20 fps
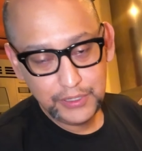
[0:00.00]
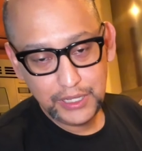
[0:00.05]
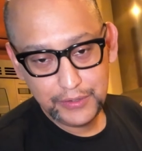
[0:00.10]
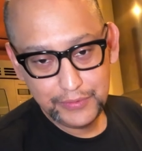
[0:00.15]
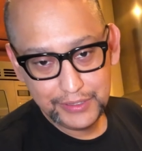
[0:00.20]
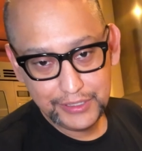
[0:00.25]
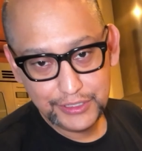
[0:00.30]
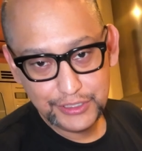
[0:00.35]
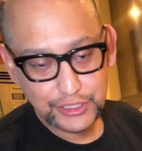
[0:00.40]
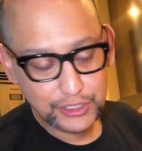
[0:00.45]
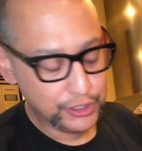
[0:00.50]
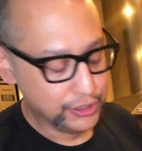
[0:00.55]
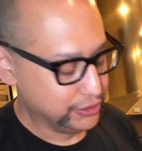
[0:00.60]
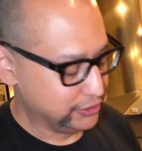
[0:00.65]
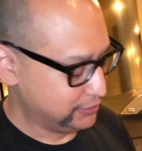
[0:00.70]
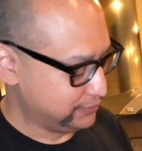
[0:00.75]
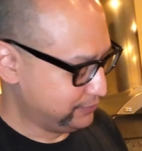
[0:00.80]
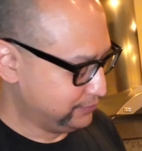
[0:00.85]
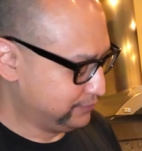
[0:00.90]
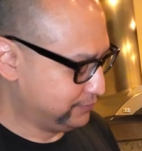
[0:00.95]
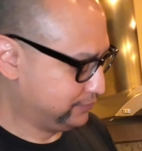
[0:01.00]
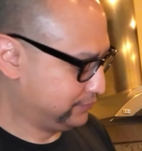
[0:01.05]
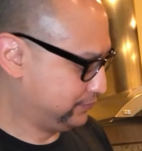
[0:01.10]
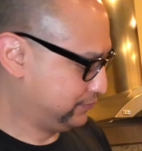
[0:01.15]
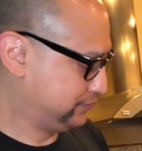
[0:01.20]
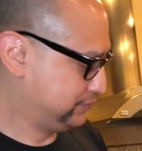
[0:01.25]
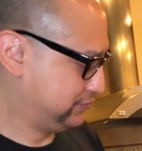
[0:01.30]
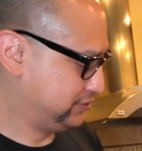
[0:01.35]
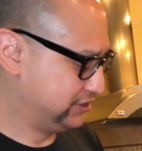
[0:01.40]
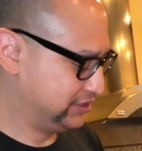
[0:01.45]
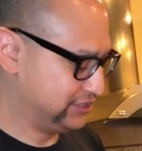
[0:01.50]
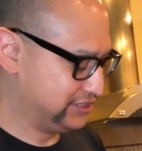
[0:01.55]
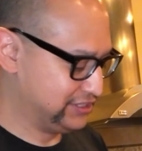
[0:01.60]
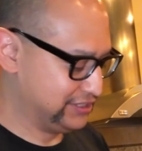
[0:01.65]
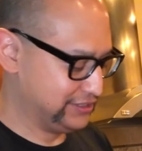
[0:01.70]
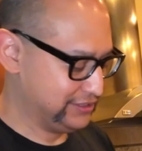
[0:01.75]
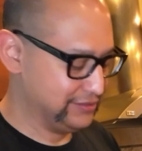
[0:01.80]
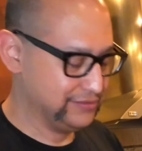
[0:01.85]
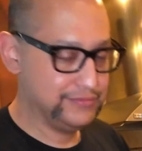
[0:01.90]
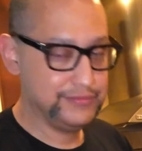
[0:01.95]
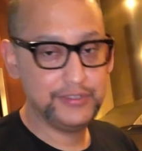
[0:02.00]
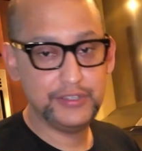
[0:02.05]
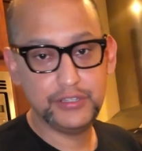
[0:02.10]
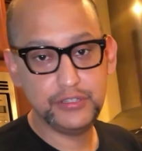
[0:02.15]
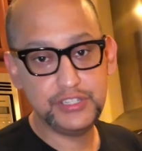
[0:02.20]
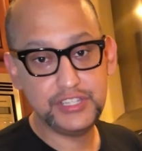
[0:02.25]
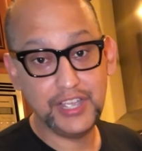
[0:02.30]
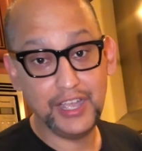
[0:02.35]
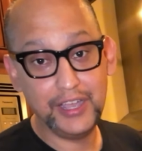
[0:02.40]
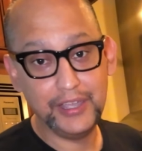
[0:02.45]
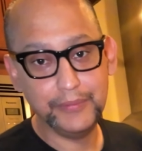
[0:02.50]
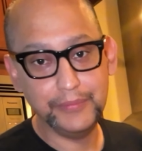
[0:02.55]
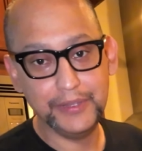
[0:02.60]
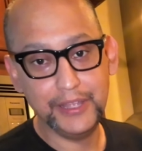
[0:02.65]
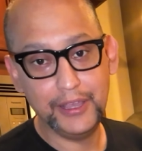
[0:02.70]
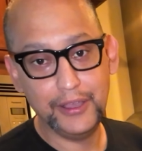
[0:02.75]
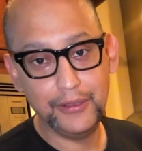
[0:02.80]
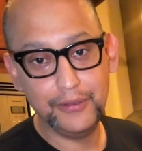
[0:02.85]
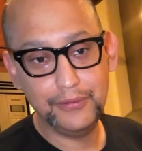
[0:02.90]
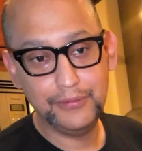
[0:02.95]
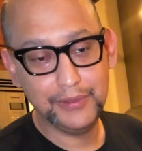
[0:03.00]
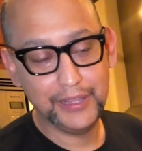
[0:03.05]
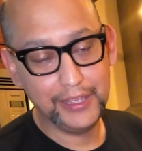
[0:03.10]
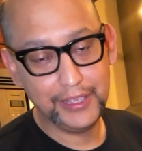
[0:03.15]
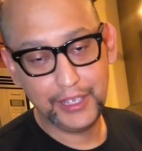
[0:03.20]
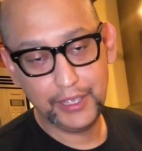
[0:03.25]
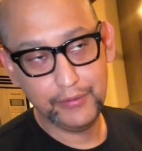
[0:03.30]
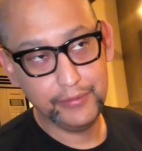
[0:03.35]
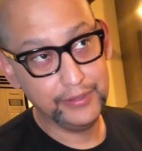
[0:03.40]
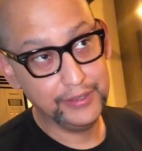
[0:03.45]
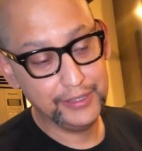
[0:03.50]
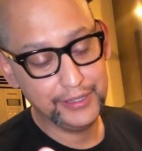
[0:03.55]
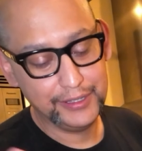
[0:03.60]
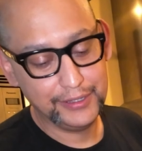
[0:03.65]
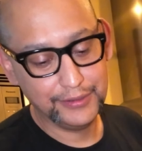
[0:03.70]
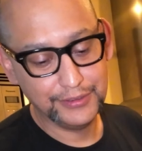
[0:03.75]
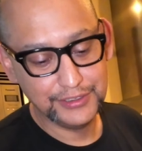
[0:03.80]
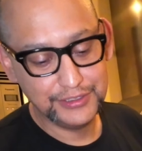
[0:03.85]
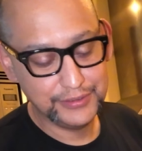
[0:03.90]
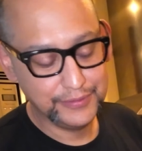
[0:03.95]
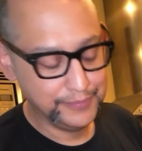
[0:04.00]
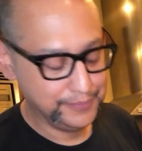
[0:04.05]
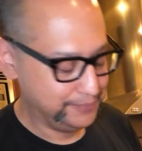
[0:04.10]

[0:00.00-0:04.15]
Everything's good. Just time now, like everything else.